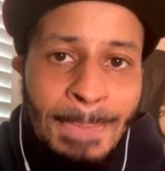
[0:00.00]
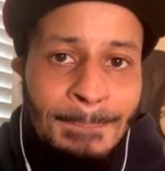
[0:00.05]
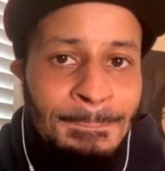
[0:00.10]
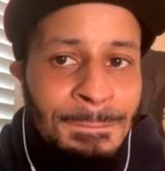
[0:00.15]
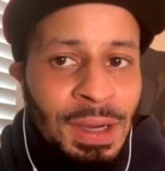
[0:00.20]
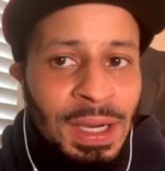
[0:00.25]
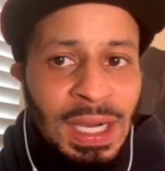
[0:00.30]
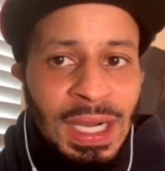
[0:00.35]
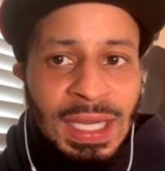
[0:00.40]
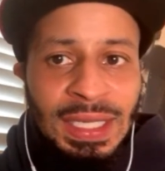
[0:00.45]

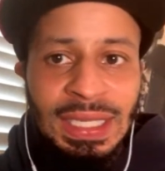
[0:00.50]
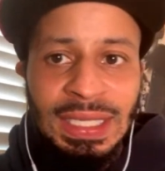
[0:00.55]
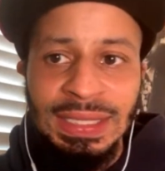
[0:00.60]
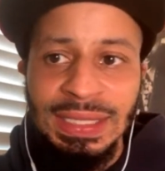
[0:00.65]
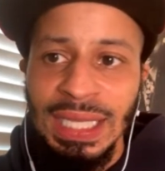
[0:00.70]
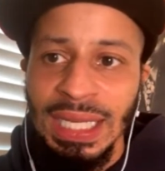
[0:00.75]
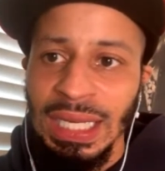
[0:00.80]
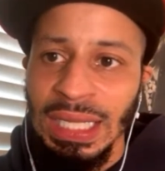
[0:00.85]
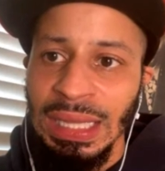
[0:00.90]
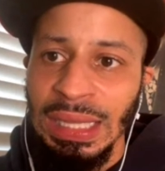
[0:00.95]
But he's
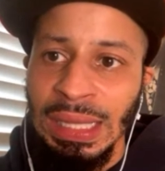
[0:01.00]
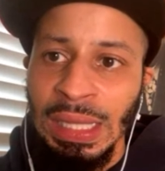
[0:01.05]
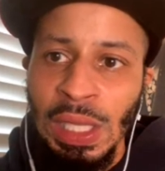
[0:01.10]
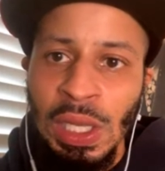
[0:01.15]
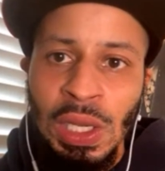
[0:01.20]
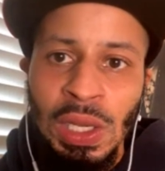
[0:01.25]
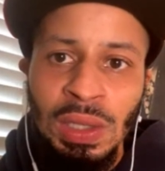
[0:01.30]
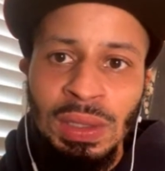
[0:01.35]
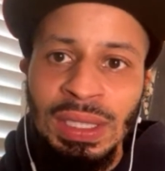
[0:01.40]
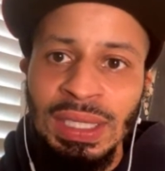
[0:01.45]
got a
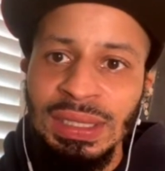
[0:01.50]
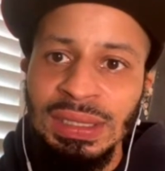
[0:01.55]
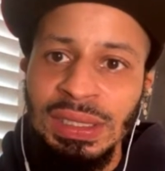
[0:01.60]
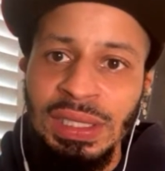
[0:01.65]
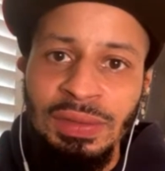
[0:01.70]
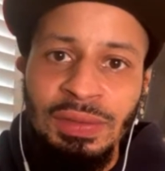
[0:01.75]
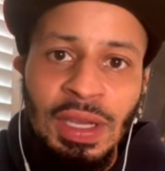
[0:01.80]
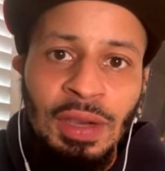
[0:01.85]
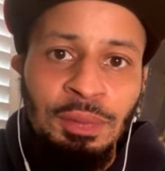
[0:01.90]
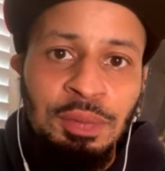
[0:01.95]
long list
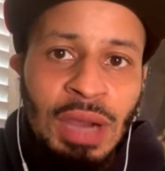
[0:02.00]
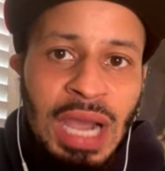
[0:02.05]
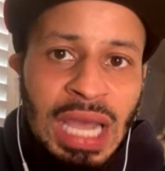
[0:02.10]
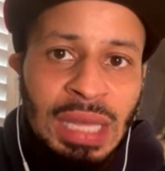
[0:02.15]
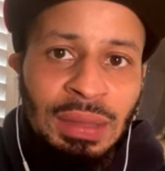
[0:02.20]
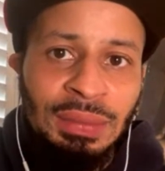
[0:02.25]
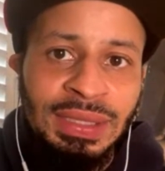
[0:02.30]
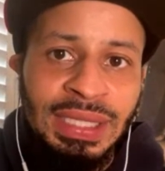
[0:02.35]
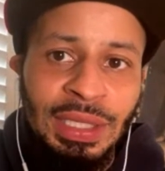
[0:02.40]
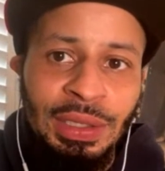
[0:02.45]
of
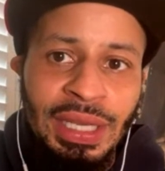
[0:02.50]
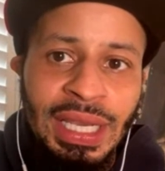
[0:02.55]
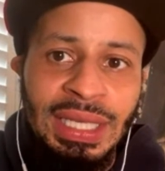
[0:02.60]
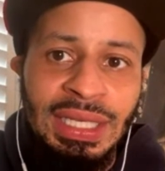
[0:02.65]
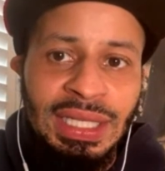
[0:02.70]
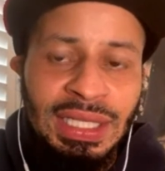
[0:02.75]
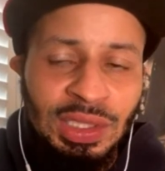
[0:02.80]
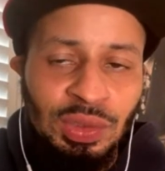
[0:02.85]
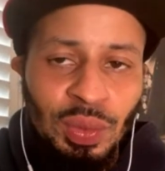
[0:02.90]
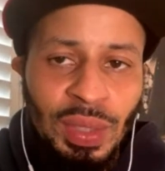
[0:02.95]
problems that are
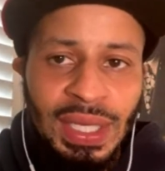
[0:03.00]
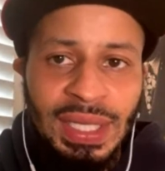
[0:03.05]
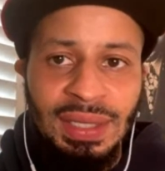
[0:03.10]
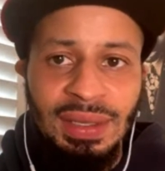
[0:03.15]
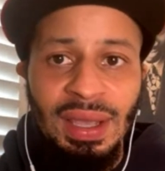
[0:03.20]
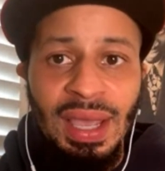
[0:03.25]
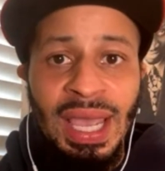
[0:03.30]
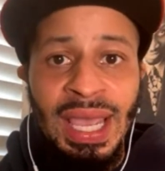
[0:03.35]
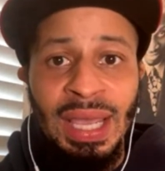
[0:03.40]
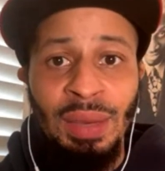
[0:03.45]
headed his way.
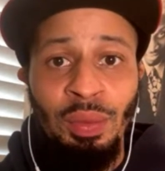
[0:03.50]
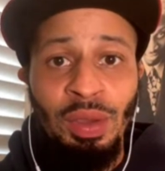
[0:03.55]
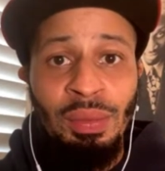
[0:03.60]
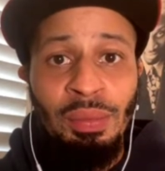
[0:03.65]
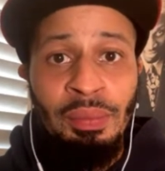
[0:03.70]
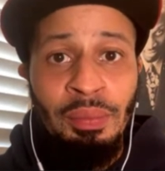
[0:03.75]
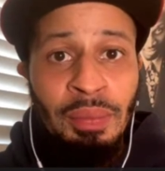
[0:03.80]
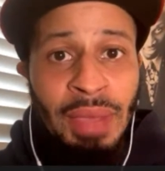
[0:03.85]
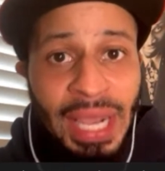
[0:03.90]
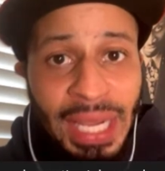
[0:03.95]
And we
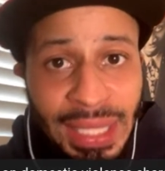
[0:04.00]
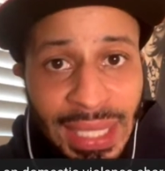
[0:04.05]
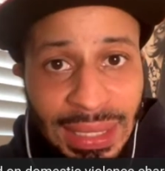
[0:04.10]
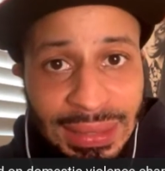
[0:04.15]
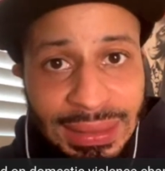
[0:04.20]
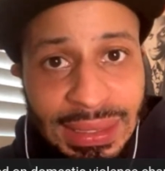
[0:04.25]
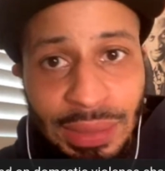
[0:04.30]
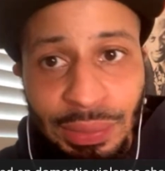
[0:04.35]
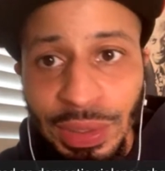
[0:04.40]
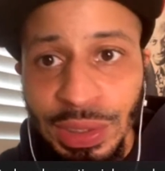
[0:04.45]
may not
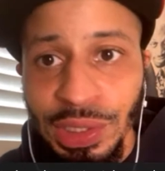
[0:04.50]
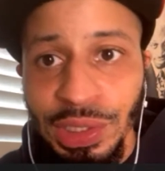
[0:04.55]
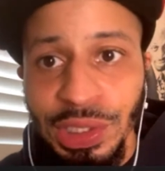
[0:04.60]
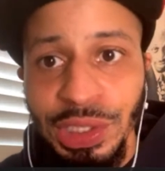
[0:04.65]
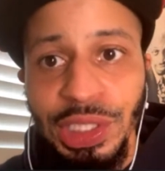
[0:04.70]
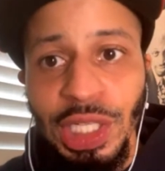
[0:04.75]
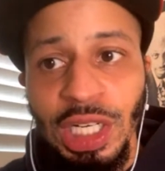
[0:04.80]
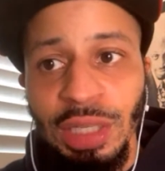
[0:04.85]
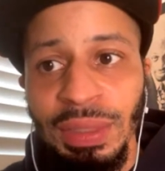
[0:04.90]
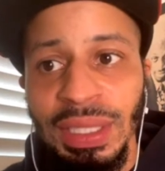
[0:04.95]
see Richard
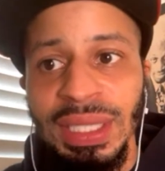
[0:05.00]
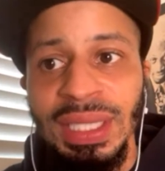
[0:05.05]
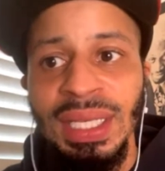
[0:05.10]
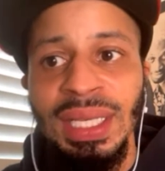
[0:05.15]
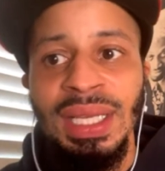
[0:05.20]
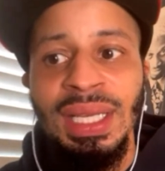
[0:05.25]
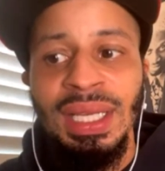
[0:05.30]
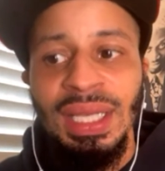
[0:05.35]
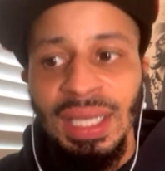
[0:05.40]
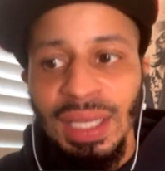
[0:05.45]
Sherman
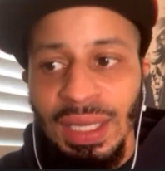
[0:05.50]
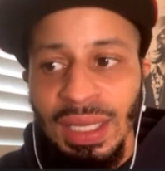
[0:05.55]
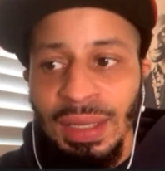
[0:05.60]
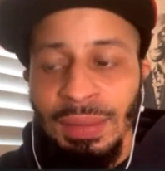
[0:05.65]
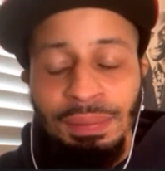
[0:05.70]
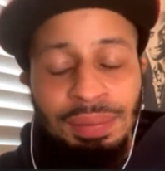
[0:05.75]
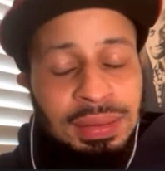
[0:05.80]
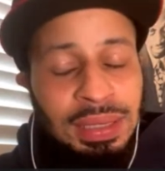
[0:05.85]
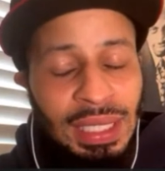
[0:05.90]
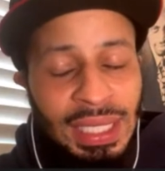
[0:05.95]

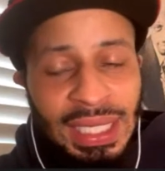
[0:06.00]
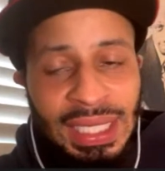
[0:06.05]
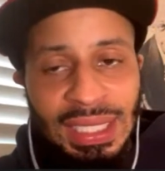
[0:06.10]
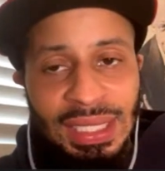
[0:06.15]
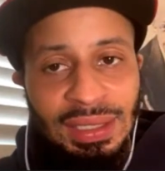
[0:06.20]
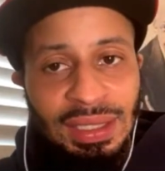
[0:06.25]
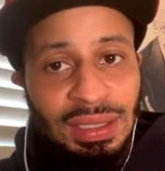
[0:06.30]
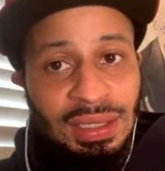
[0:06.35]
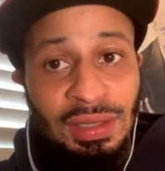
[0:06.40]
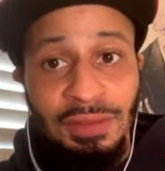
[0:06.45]

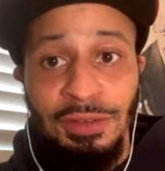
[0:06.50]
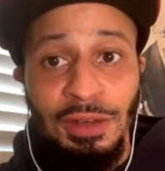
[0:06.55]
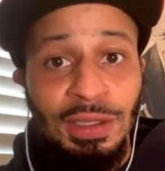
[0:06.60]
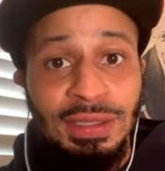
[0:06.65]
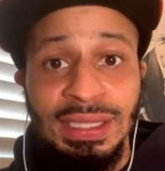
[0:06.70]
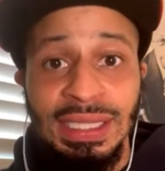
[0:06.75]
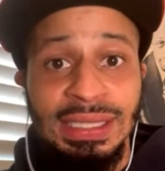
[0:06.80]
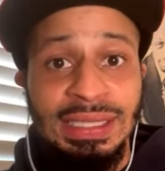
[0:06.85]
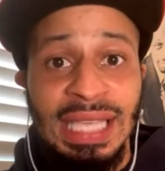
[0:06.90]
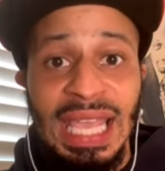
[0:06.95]
playing the first
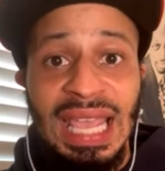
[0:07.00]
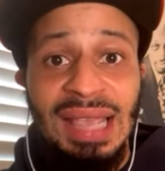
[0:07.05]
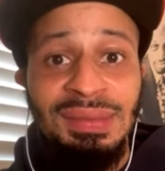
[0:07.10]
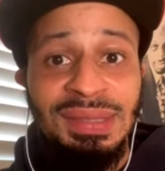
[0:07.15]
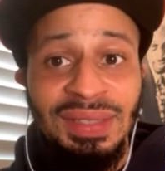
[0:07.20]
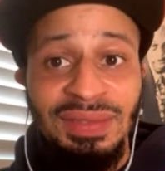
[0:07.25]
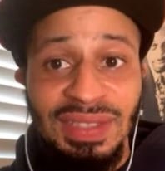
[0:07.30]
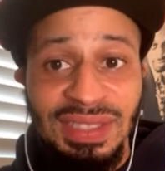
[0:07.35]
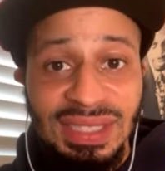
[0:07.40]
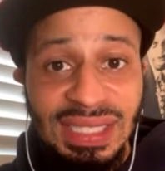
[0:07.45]
6 games
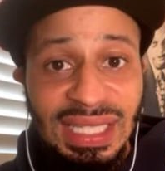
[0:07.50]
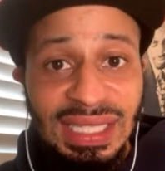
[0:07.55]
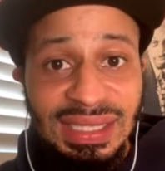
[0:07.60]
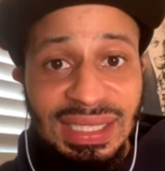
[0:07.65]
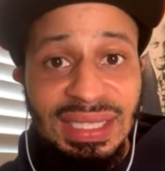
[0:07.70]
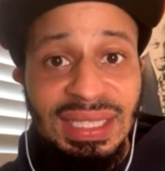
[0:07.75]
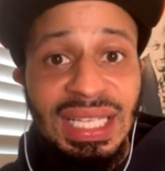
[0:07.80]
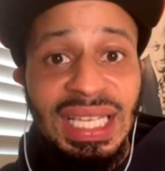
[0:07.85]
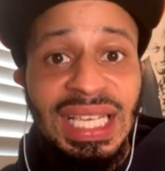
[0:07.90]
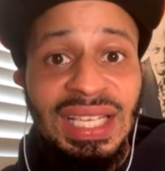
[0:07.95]
of the
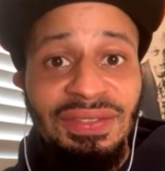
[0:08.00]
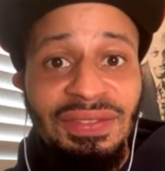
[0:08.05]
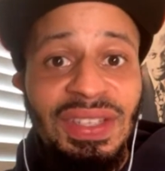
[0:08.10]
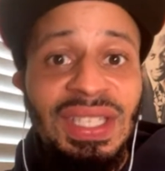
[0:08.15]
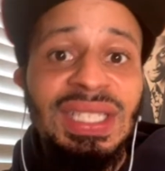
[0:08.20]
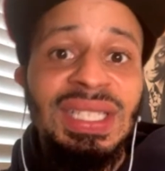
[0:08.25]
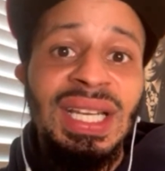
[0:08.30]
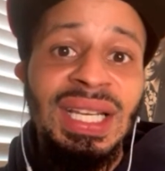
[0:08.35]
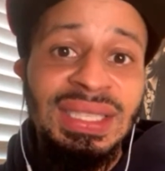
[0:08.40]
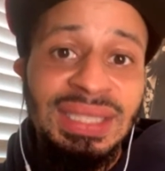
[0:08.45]
season if he
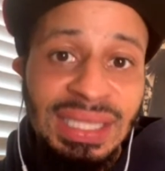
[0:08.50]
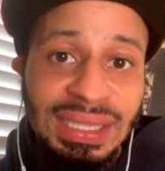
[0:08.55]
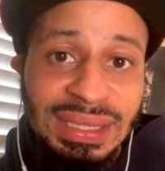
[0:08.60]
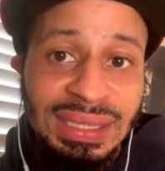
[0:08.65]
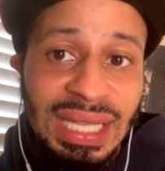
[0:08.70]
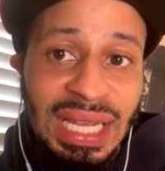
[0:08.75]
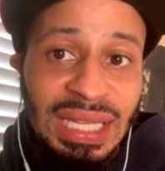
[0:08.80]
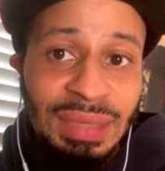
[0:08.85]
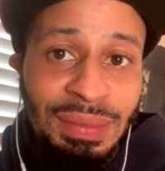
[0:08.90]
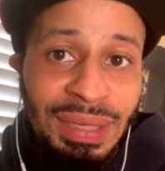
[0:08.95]
does get
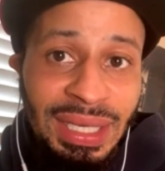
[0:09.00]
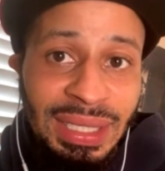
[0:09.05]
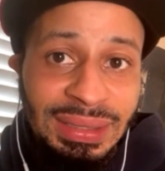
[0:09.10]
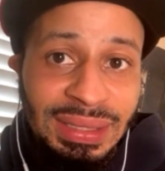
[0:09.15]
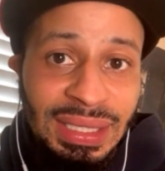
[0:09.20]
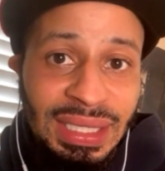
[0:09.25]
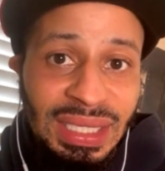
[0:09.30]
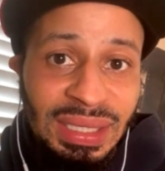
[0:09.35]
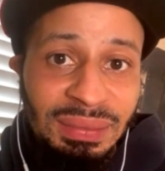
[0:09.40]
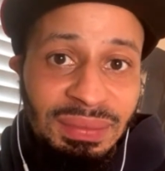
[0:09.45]
signed by a
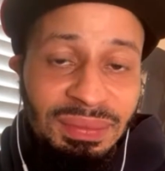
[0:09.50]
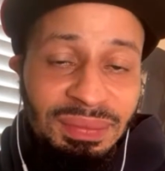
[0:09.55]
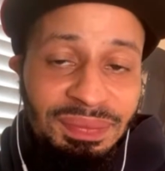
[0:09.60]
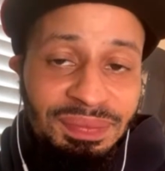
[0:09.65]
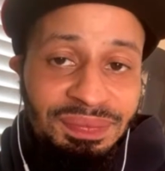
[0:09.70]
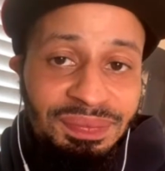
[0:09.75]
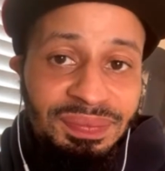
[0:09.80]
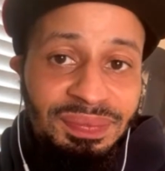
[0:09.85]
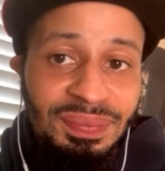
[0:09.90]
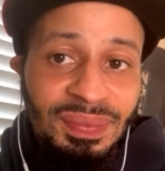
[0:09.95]
team.
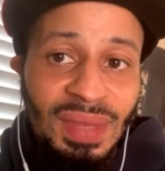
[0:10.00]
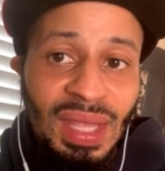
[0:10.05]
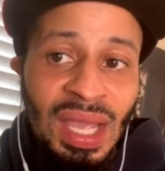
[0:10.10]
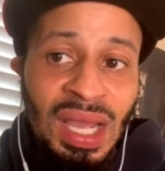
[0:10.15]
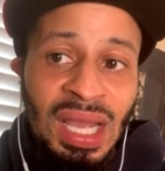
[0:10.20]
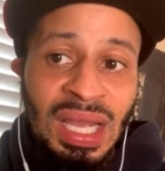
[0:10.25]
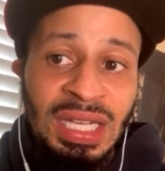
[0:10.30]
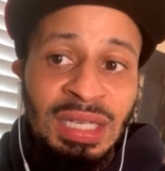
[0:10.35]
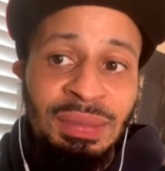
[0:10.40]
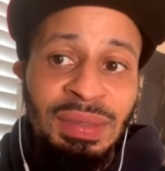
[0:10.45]

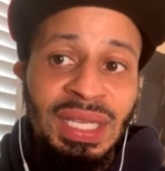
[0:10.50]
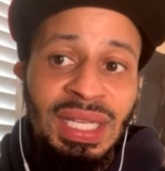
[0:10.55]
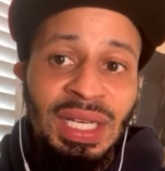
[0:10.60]
It'll be